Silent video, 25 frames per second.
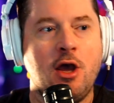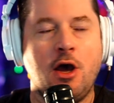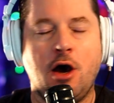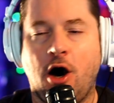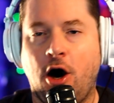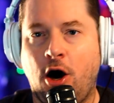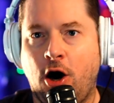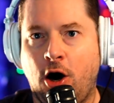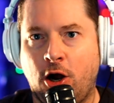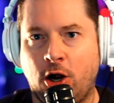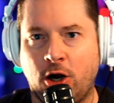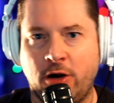
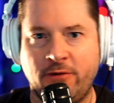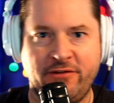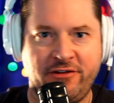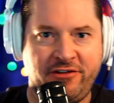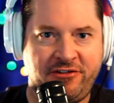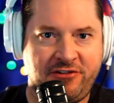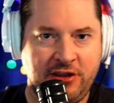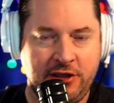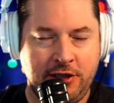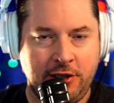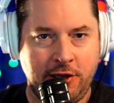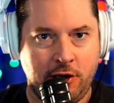
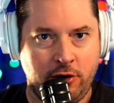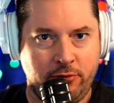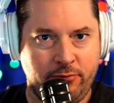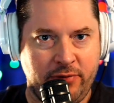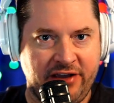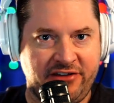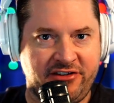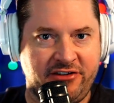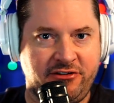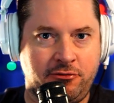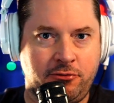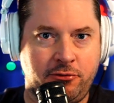Harvesting gear
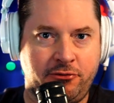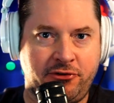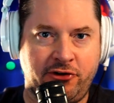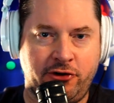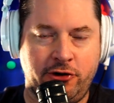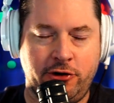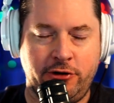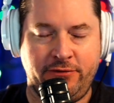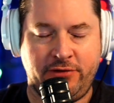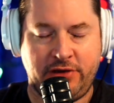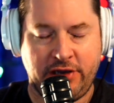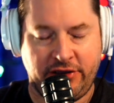makes its
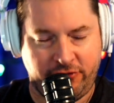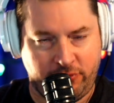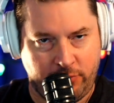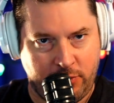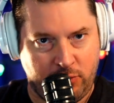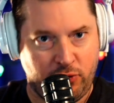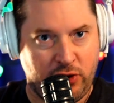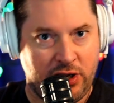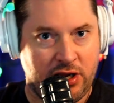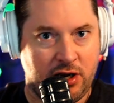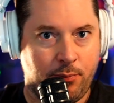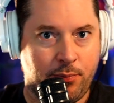return. If you guys remember,
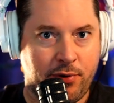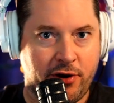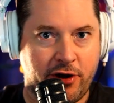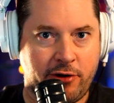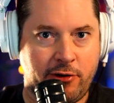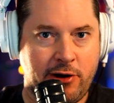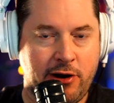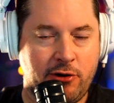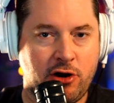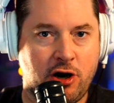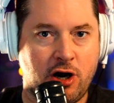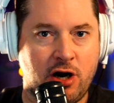we had a bug
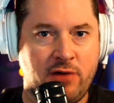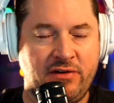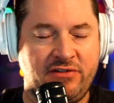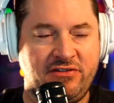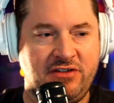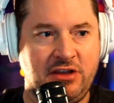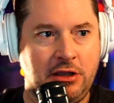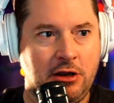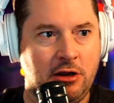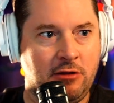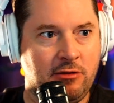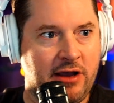around
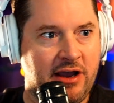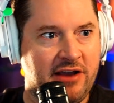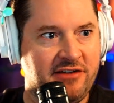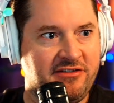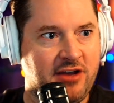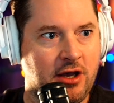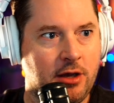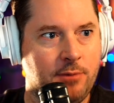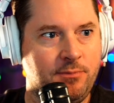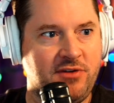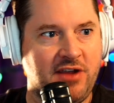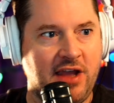harvesting gear last
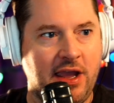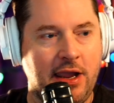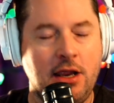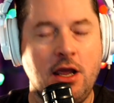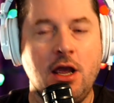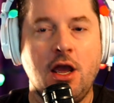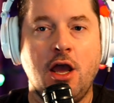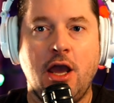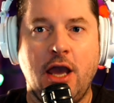update,